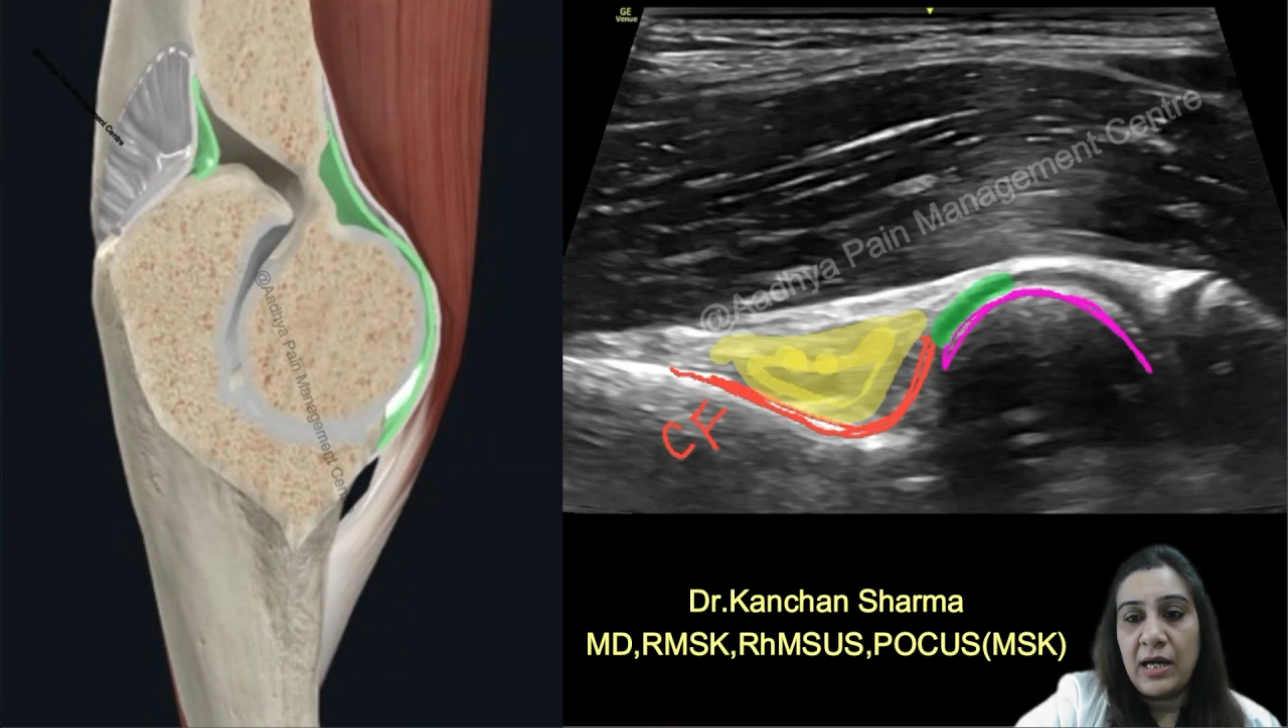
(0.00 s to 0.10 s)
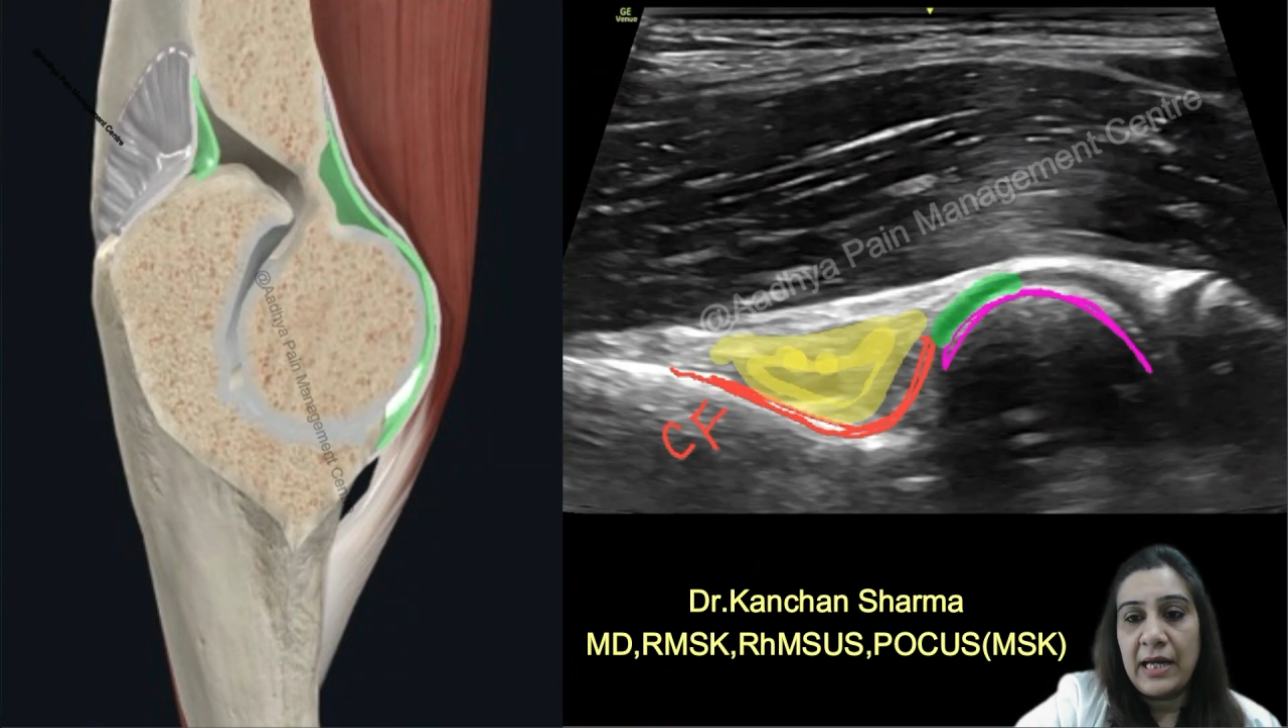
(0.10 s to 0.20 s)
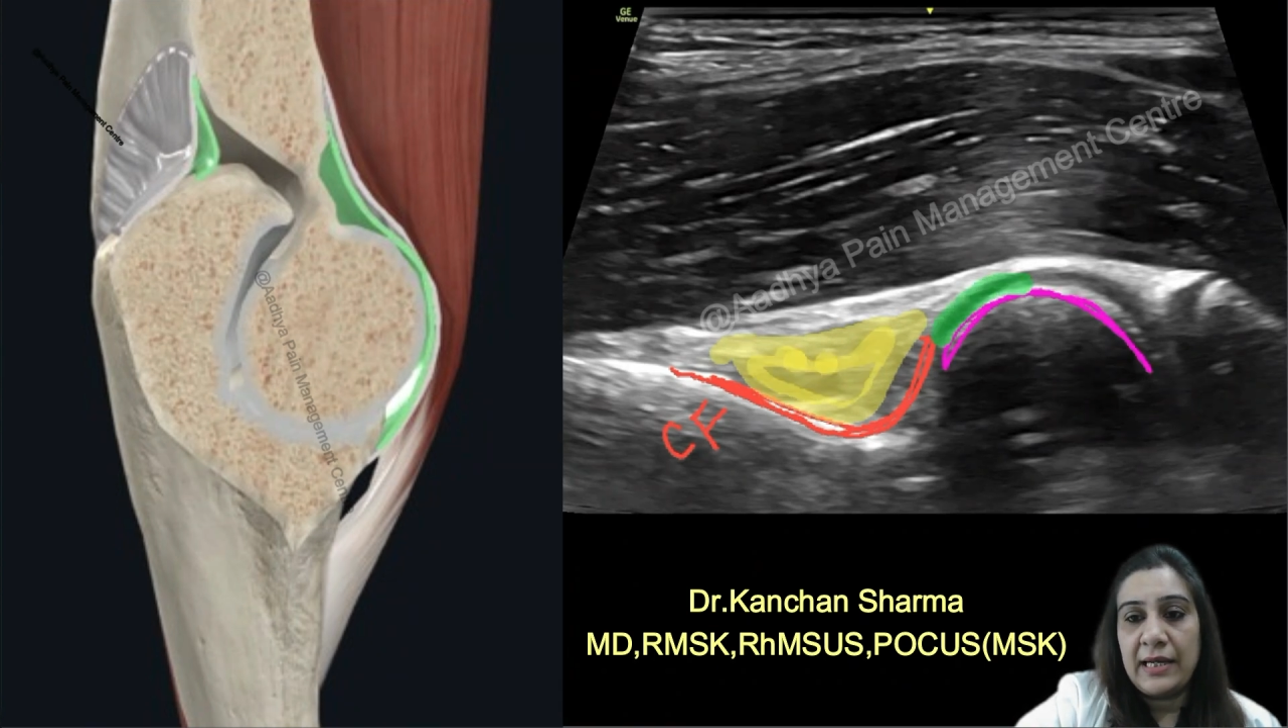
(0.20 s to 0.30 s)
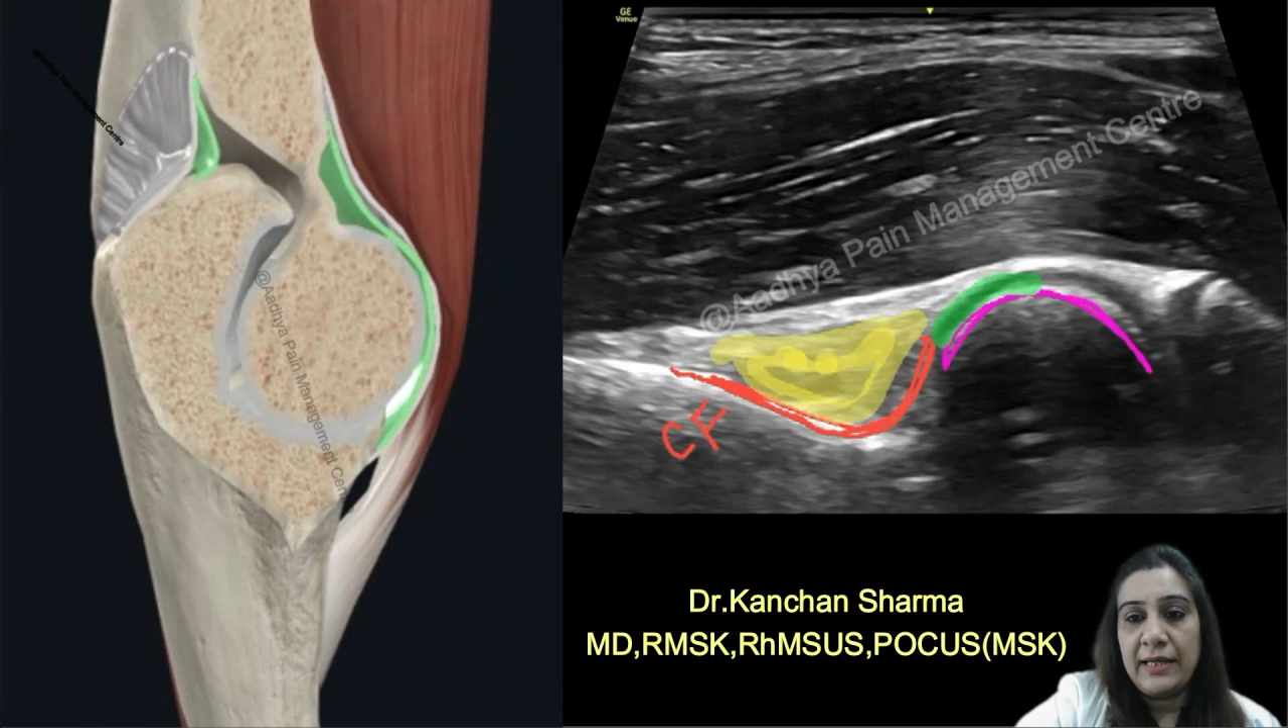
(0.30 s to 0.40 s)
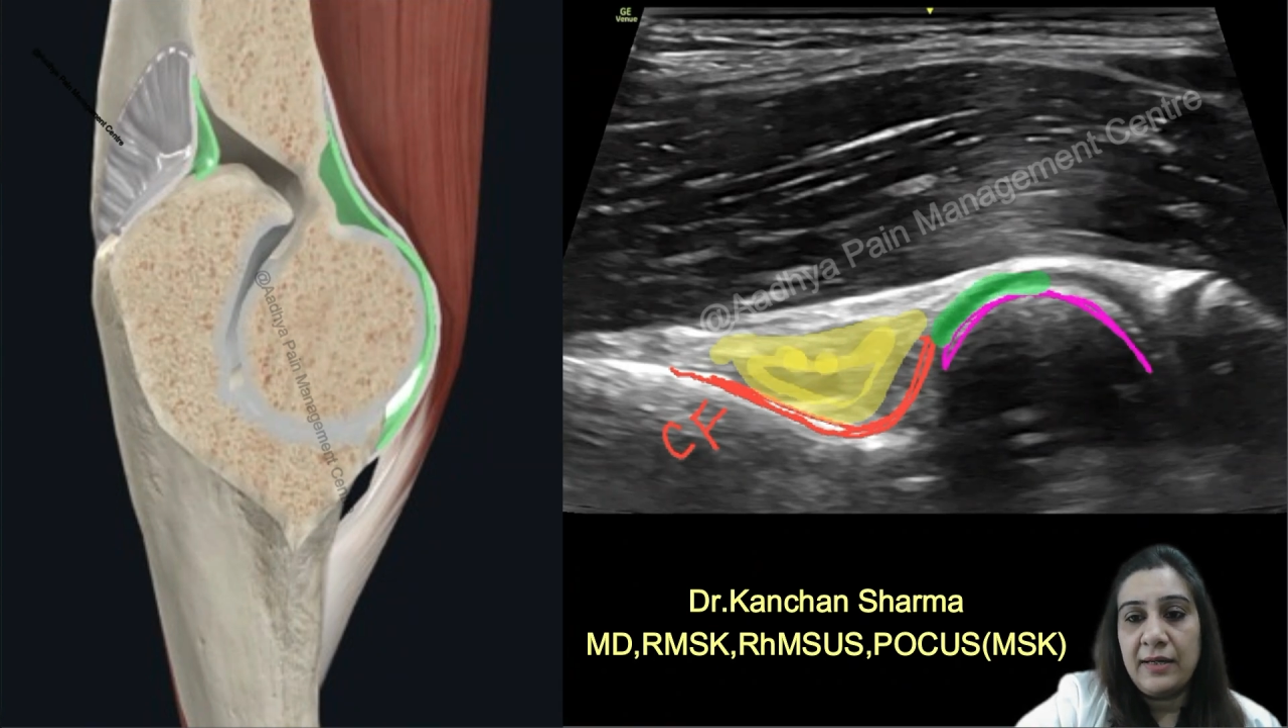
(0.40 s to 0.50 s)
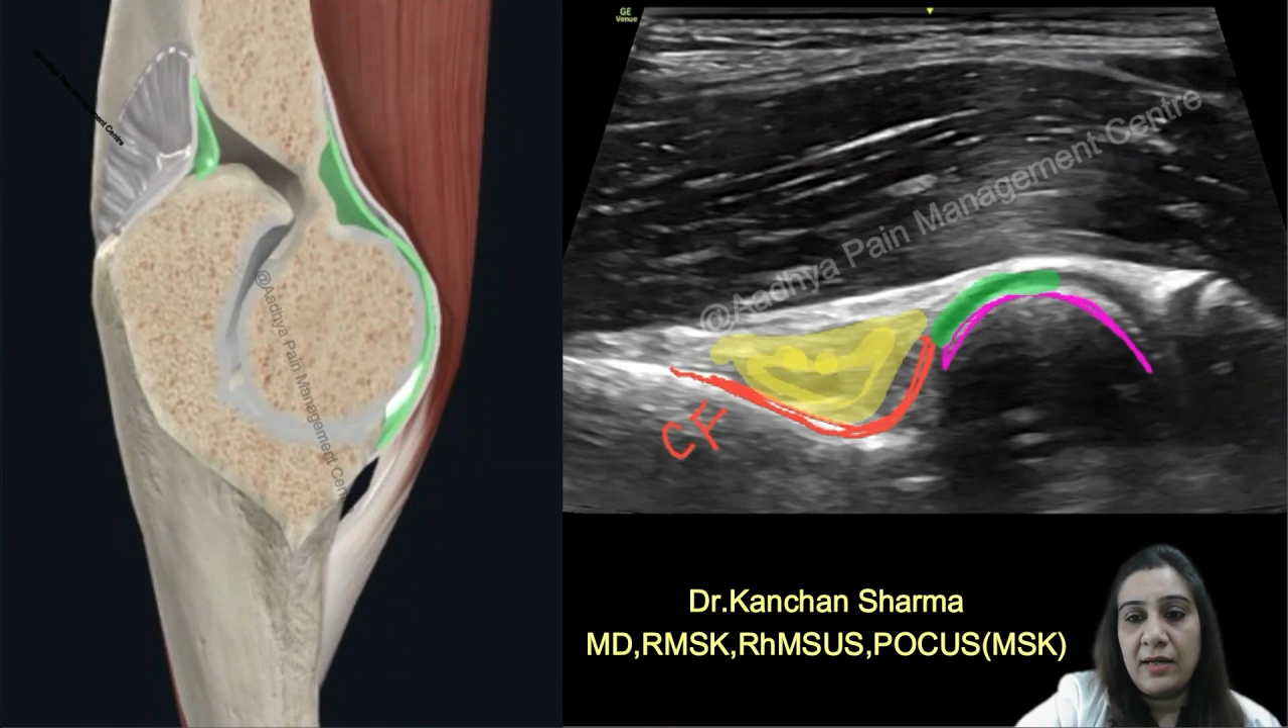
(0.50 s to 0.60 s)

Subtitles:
hyaline